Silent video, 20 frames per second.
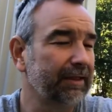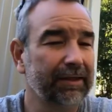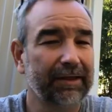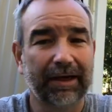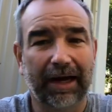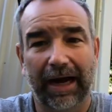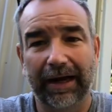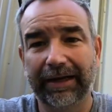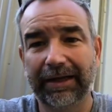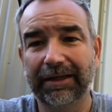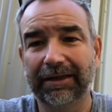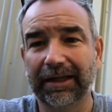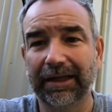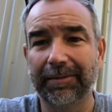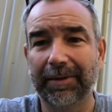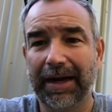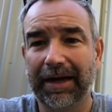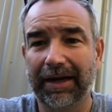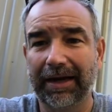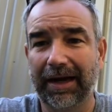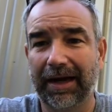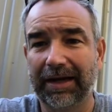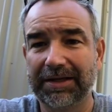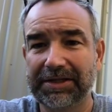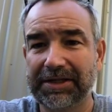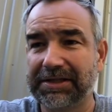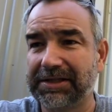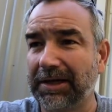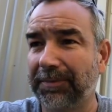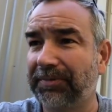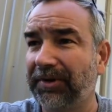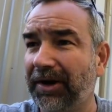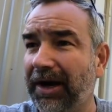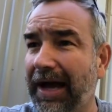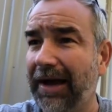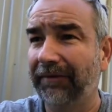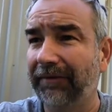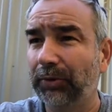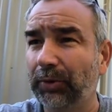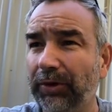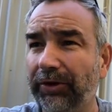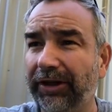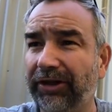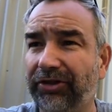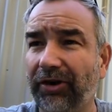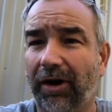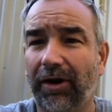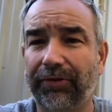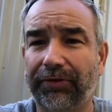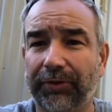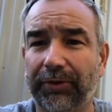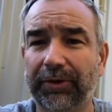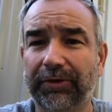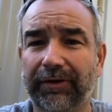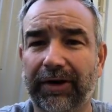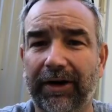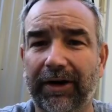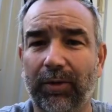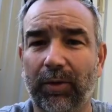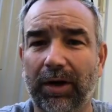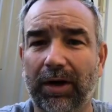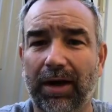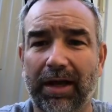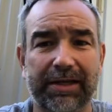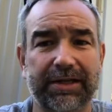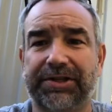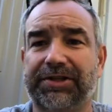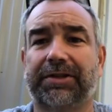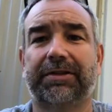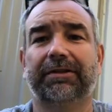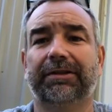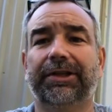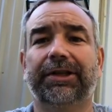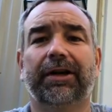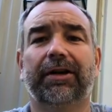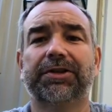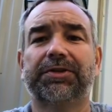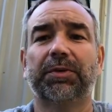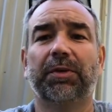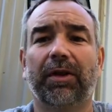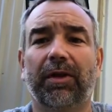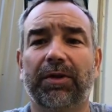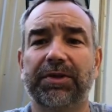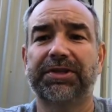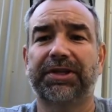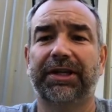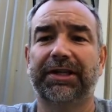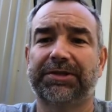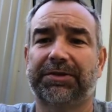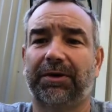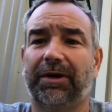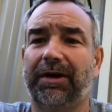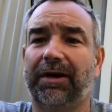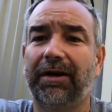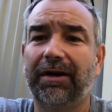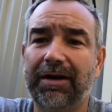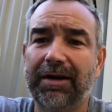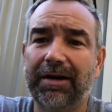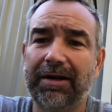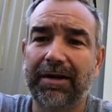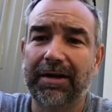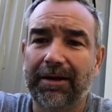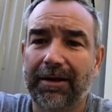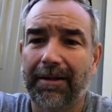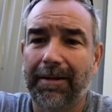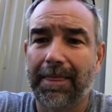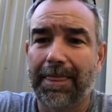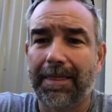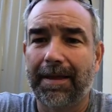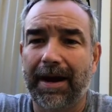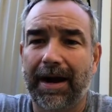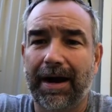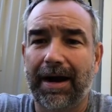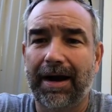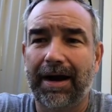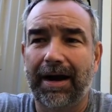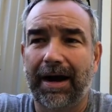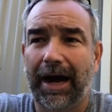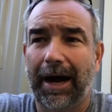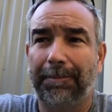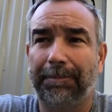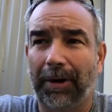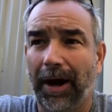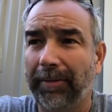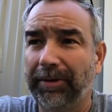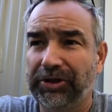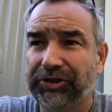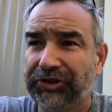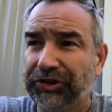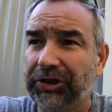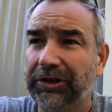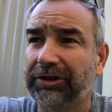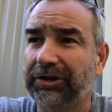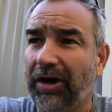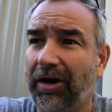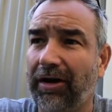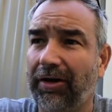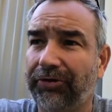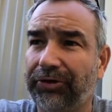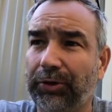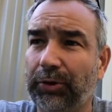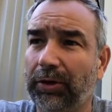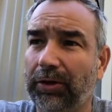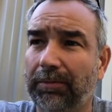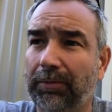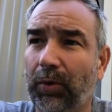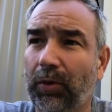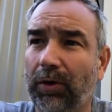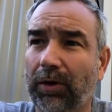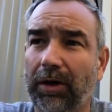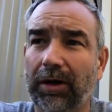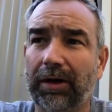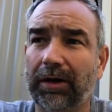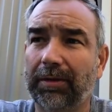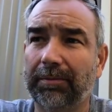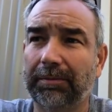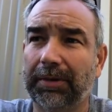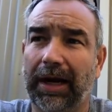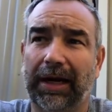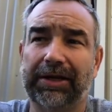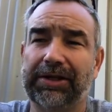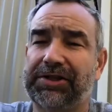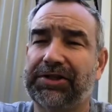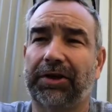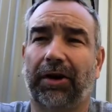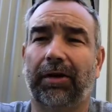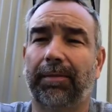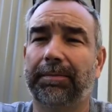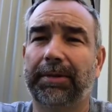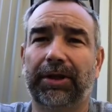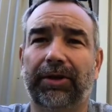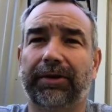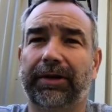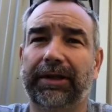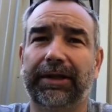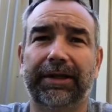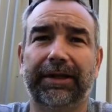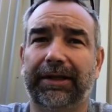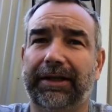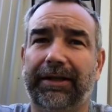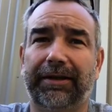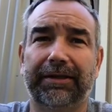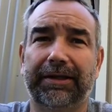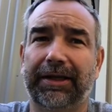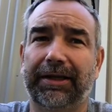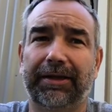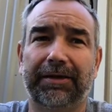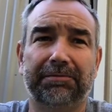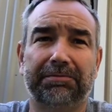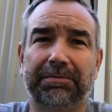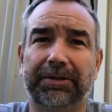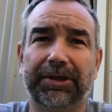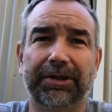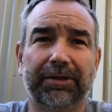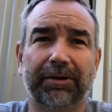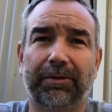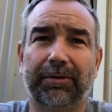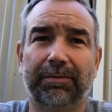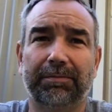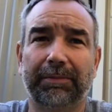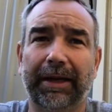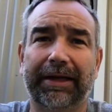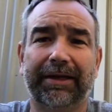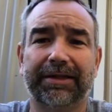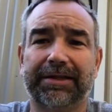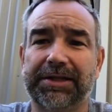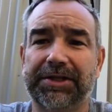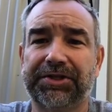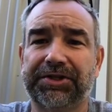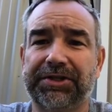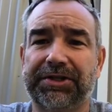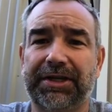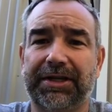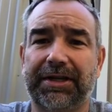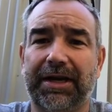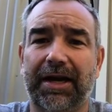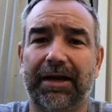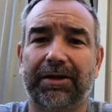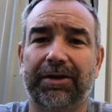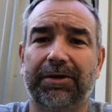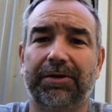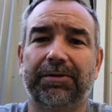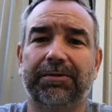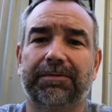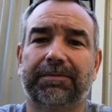I need to think about it, guys. It's something I haven't really thought through very well. I just, you know, it's one of those things where I probably should have thought through it more, but I just start building and then, you know, make decisions as I go.